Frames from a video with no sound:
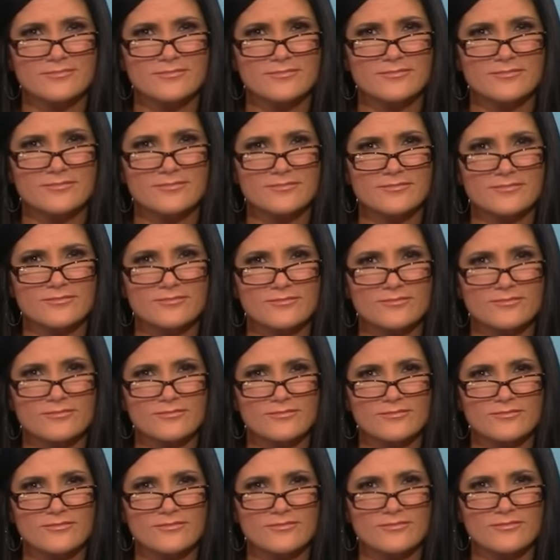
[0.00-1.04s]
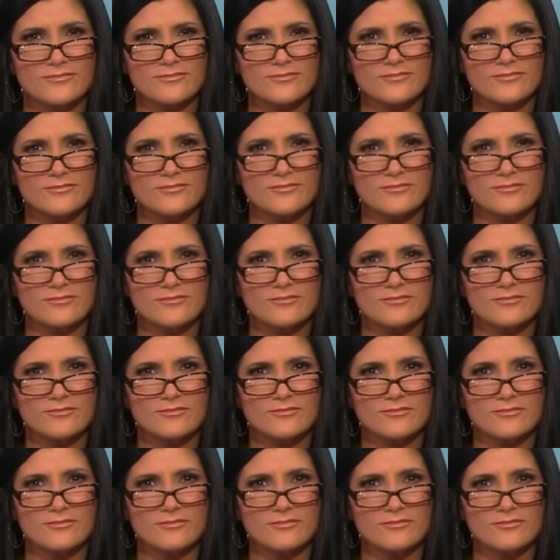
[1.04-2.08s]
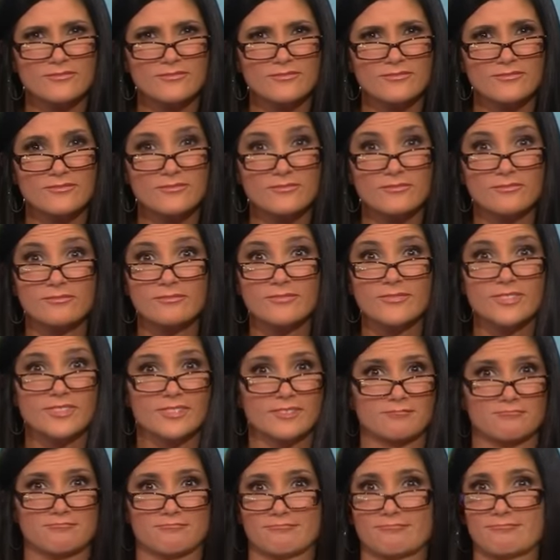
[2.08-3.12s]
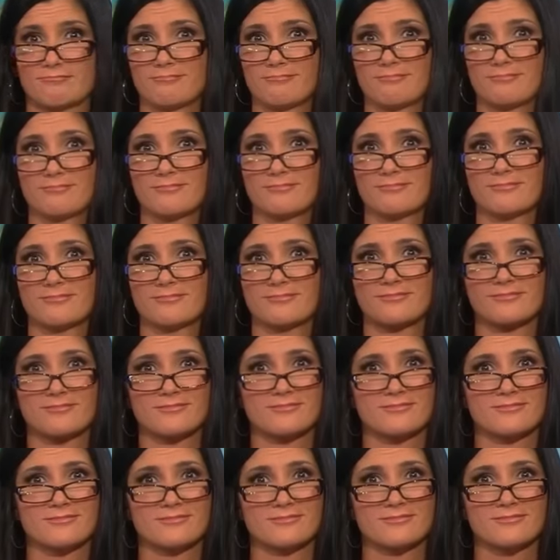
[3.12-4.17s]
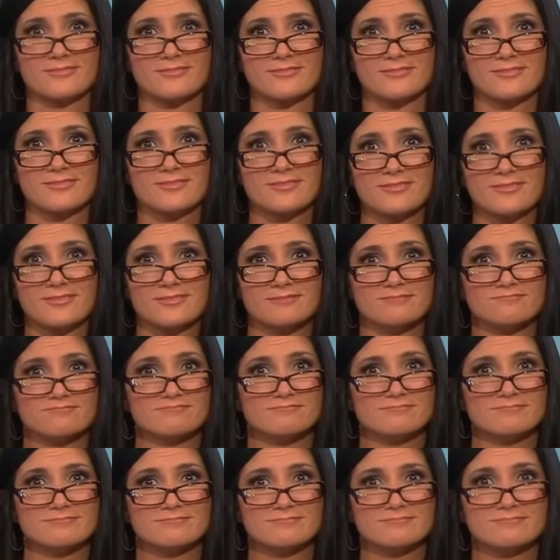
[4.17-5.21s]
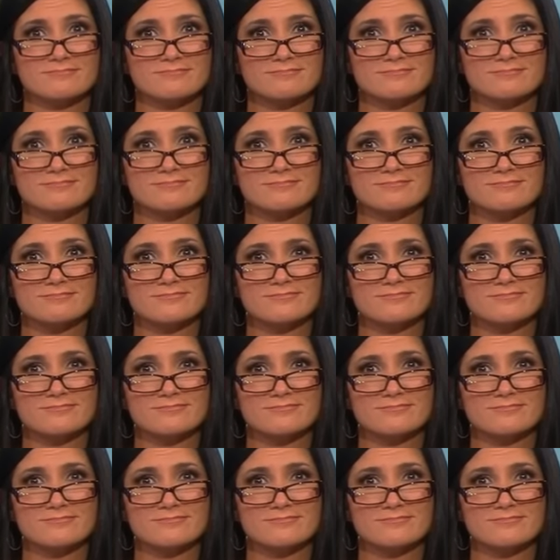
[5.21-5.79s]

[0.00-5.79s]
(not speaking)